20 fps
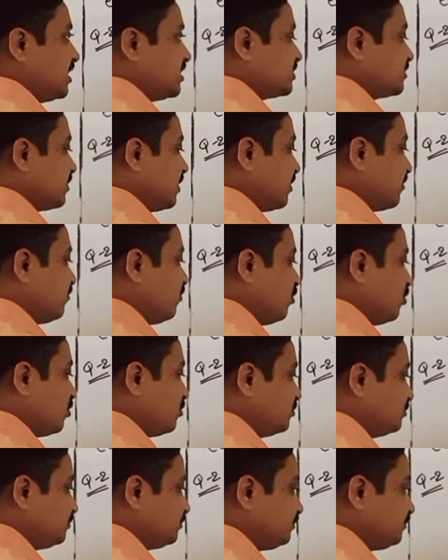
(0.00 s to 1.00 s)
square
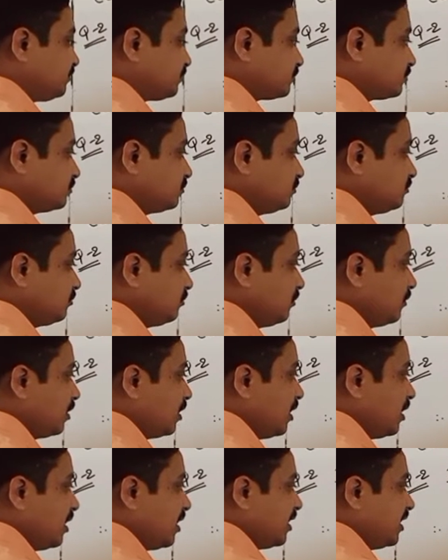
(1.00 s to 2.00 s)
4,
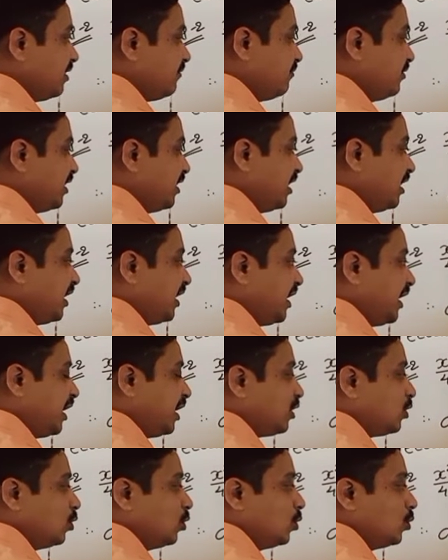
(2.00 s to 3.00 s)
definitely
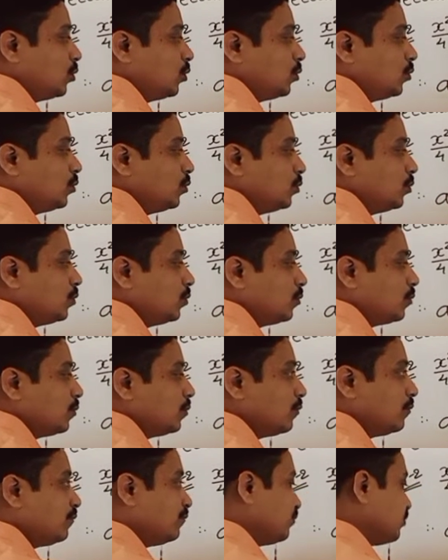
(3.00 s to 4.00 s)
a2,
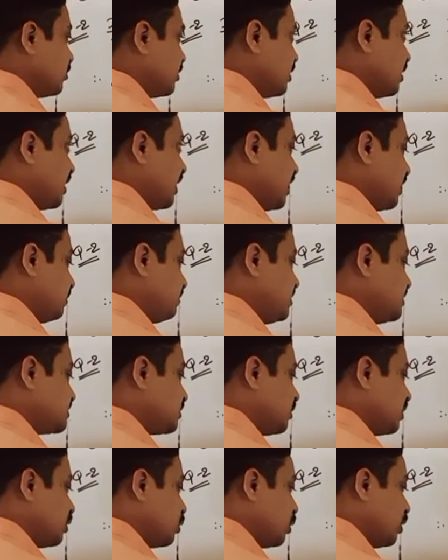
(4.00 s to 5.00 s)
and b
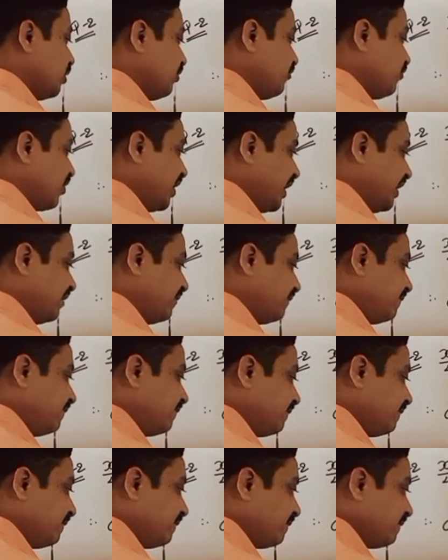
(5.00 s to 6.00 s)
square
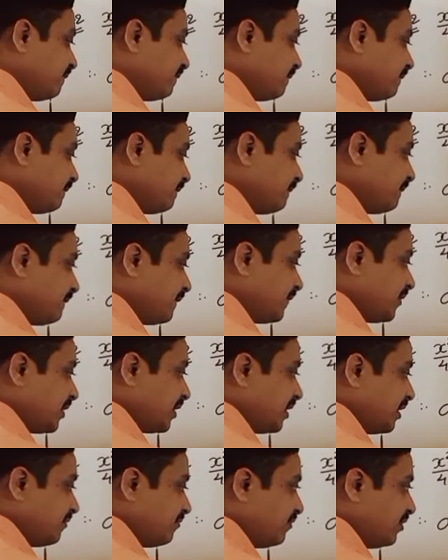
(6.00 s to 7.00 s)
25,
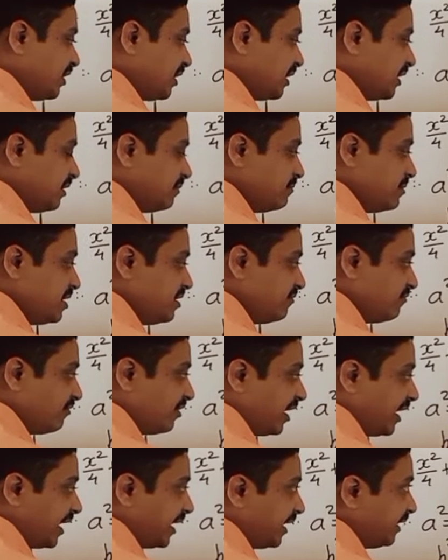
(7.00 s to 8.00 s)
definitely
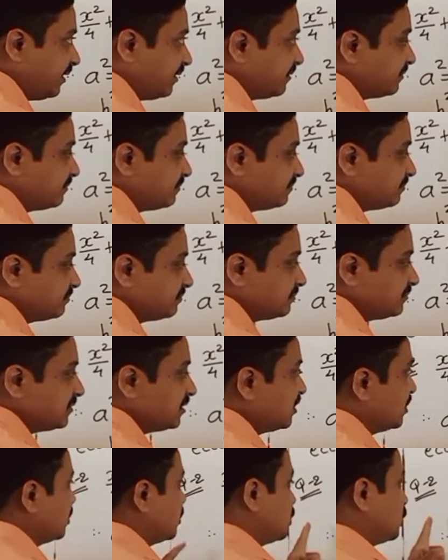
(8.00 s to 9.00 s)
b5.
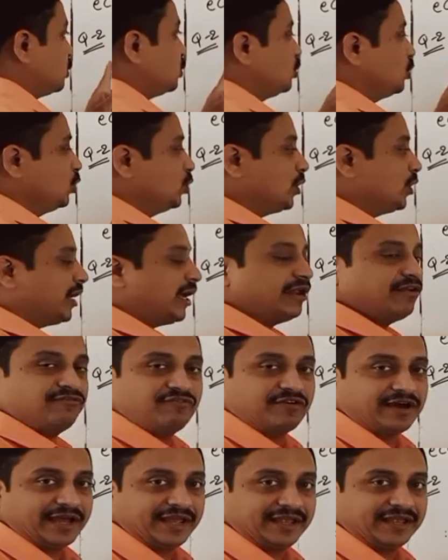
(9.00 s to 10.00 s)
2 and
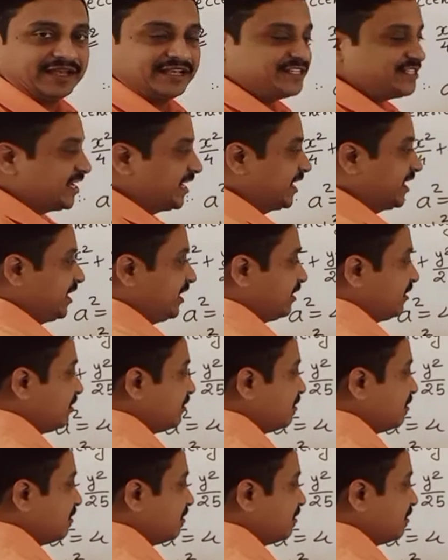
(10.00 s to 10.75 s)
5. Check here.